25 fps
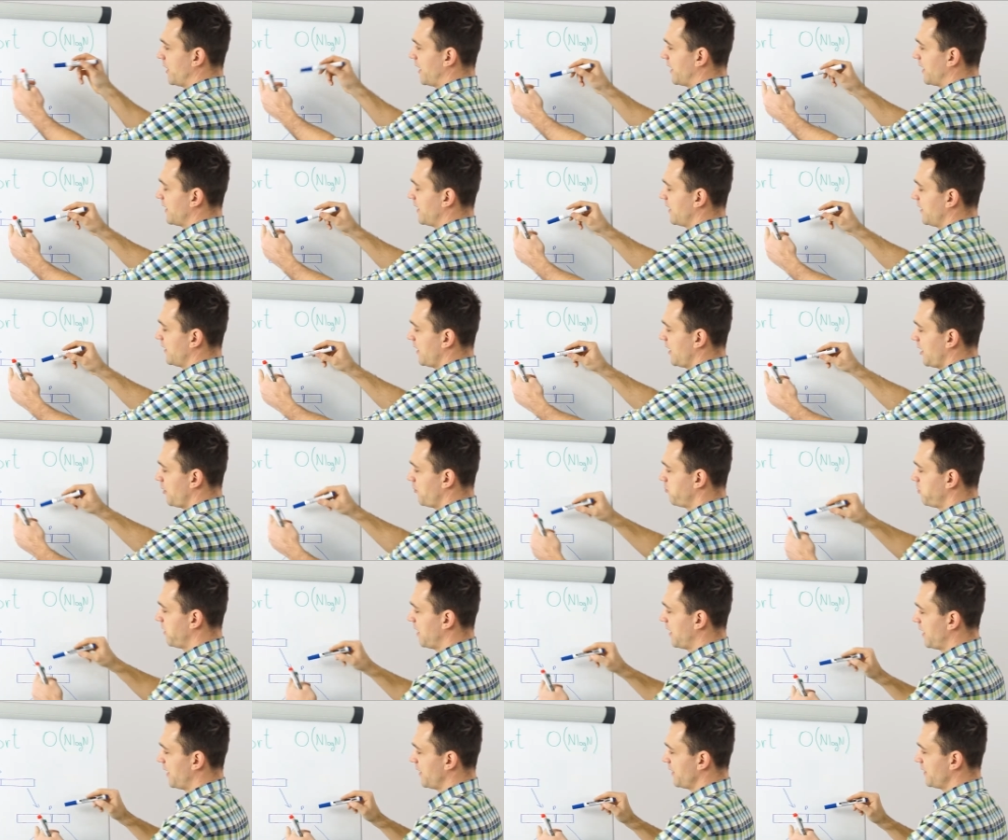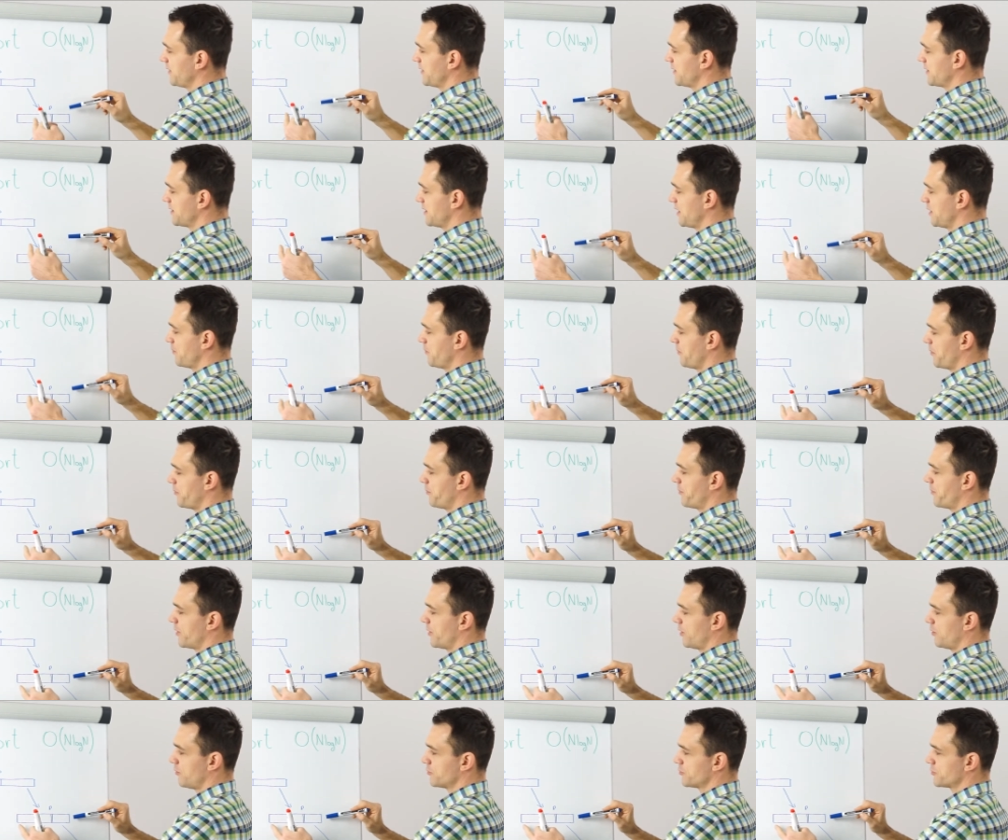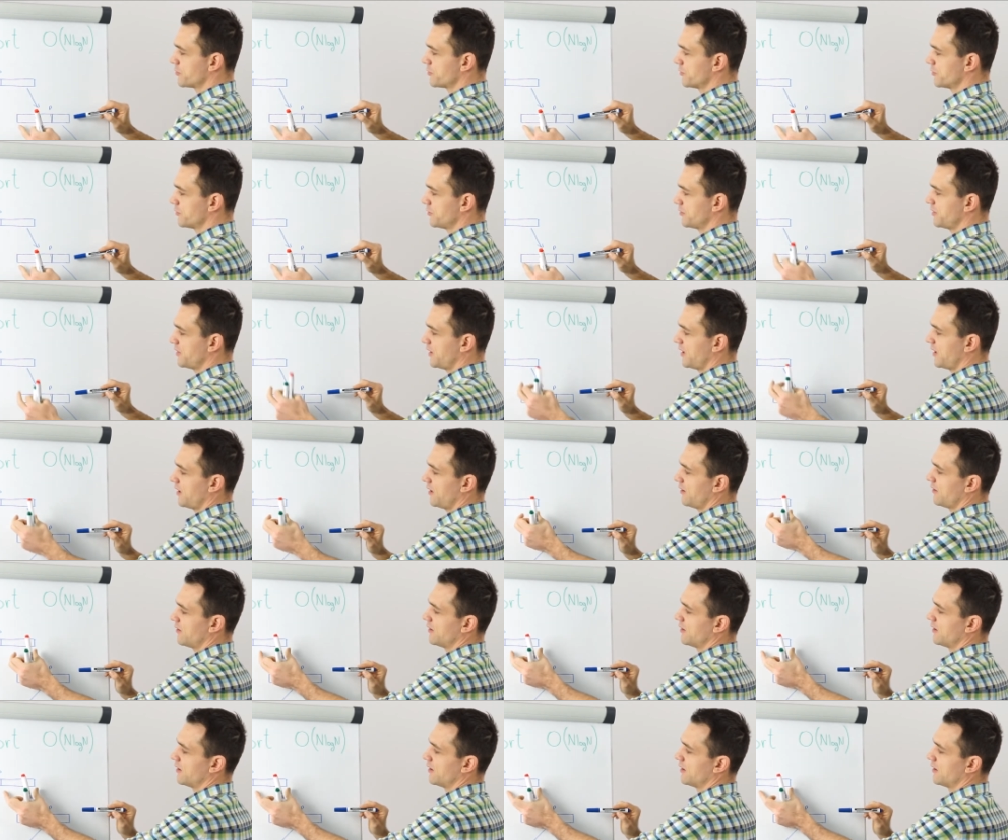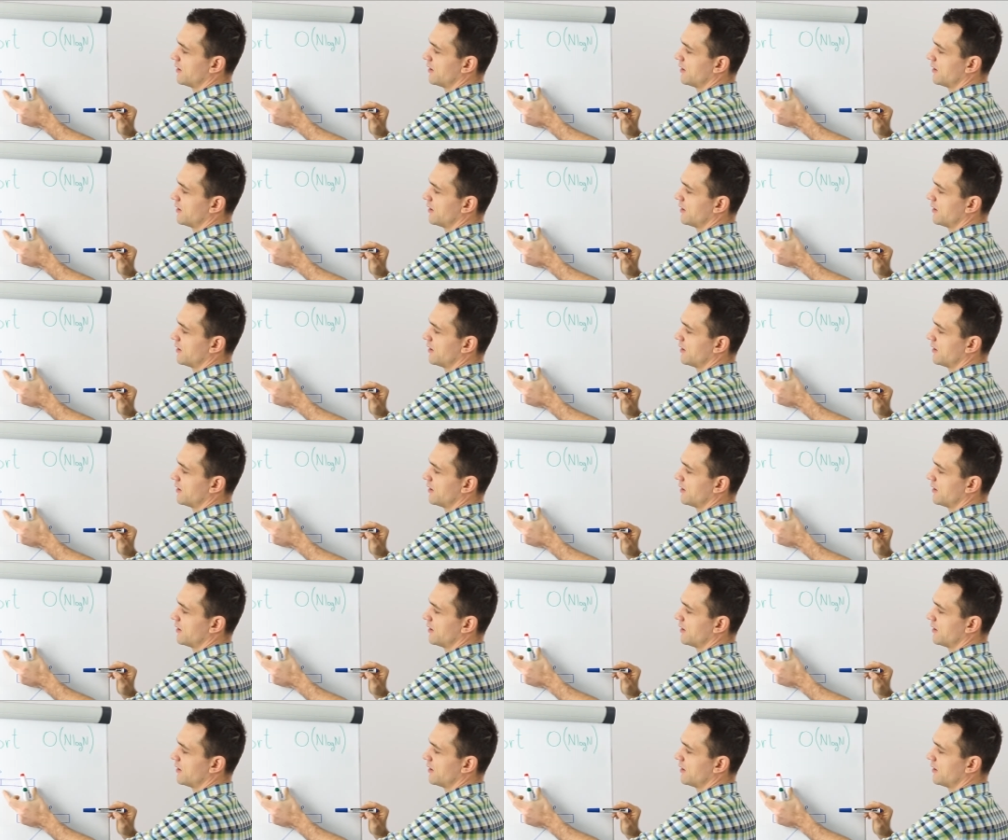again apply the same approach to the